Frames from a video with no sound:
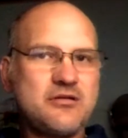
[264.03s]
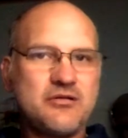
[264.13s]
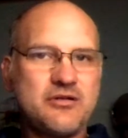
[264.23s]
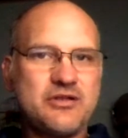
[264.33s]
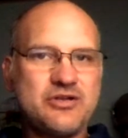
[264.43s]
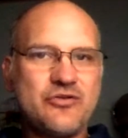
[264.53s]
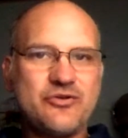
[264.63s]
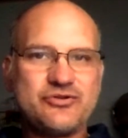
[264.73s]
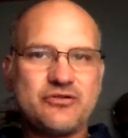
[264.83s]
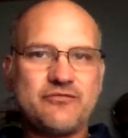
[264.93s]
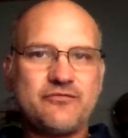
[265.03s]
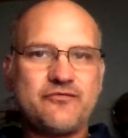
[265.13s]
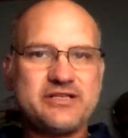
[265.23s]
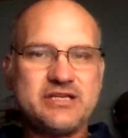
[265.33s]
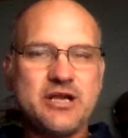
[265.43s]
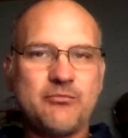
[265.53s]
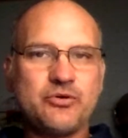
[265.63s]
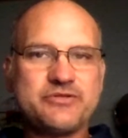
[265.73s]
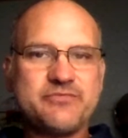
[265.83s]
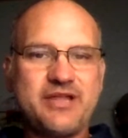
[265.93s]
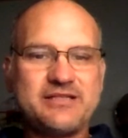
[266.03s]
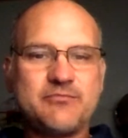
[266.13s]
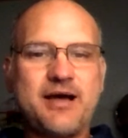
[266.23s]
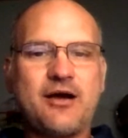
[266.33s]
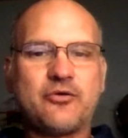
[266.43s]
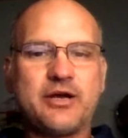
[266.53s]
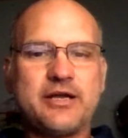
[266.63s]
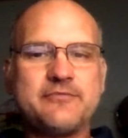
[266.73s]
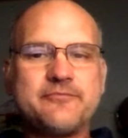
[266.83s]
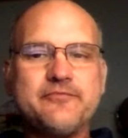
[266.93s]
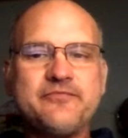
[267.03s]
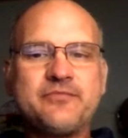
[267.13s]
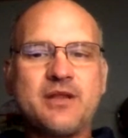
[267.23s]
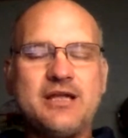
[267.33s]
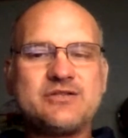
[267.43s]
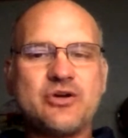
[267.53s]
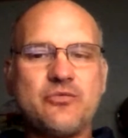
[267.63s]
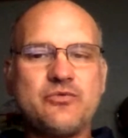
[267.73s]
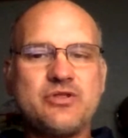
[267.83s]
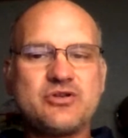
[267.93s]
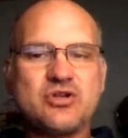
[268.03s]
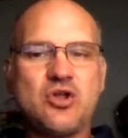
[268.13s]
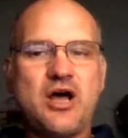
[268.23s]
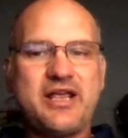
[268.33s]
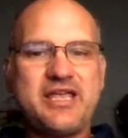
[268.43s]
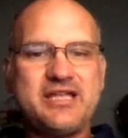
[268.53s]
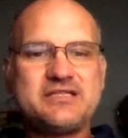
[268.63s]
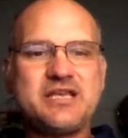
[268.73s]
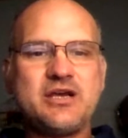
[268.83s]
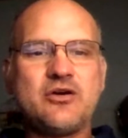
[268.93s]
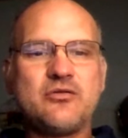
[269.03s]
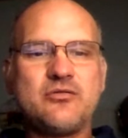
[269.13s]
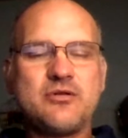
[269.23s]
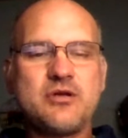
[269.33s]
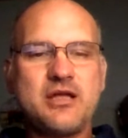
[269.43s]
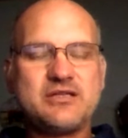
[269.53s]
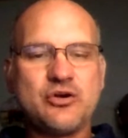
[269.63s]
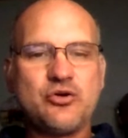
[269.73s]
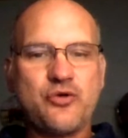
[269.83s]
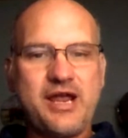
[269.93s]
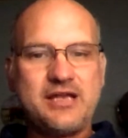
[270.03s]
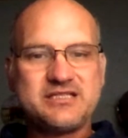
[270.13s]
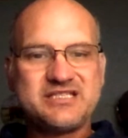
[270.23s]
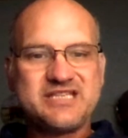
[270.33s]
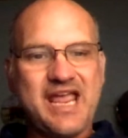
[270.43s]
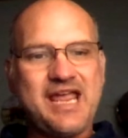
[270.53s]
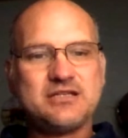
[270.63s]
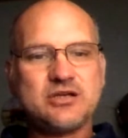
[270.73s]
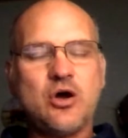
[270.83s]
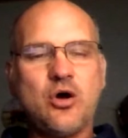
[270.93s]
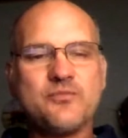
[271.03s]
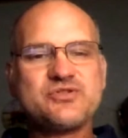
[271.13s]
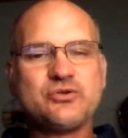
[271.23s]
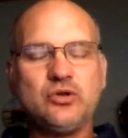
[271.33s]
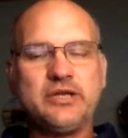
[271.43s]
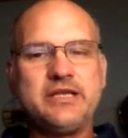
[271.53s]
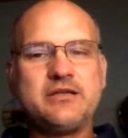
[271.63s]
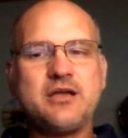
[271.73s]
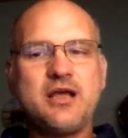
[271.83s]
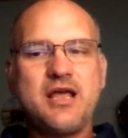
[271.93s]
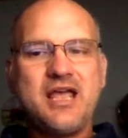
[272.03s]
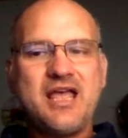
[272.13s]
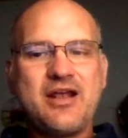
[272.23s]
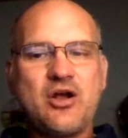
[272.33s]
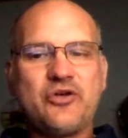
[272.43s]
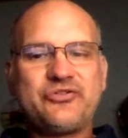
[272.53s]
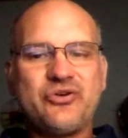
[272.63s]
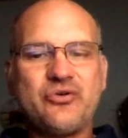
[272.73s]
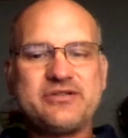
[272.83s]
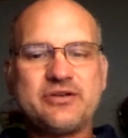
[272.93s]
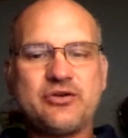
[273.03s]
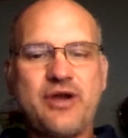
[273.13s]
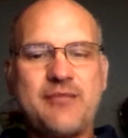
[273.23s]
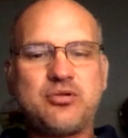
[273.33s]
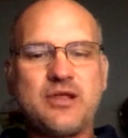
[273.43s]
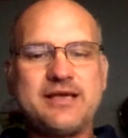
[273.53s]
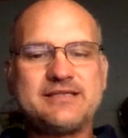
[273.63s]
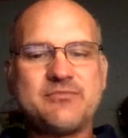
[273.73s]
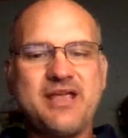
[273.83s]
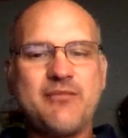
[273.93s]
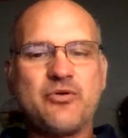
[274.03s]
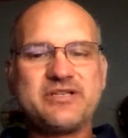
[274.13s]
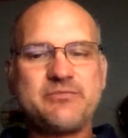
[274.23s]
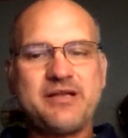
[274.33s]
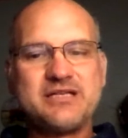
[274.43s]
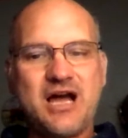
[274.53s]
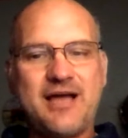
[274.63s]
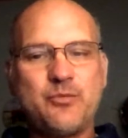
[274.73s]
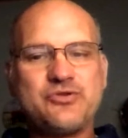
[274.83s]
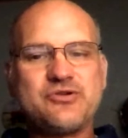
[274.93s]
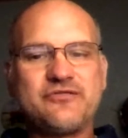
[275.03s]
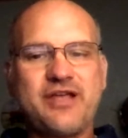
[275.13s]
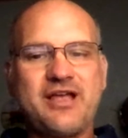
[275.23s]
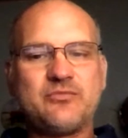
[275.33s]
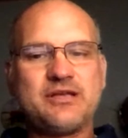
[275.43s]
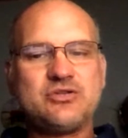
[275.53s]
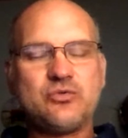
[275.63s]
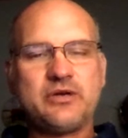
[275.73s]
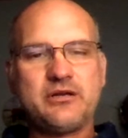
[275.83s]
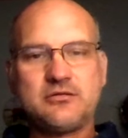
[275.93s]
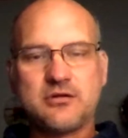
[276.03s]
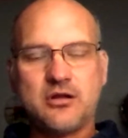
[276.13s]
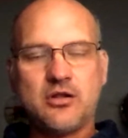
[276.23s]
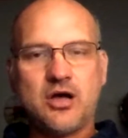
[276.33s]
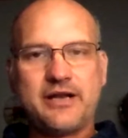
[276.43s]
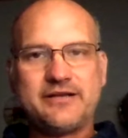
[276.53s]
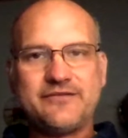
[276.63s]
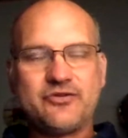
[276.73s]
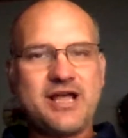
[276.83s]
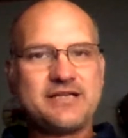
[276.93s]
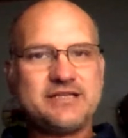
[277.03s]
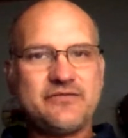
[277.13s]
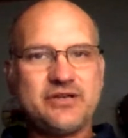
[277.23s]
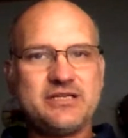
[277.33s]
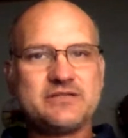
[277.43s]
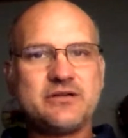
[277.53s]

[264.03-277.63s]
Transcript: You know, those are fuzzy numbers, but that's about right. And so there's a lot of kids here. It's a great state to homeschool in. It also is a great place to be able to spend time with your family doing a lot of different activities.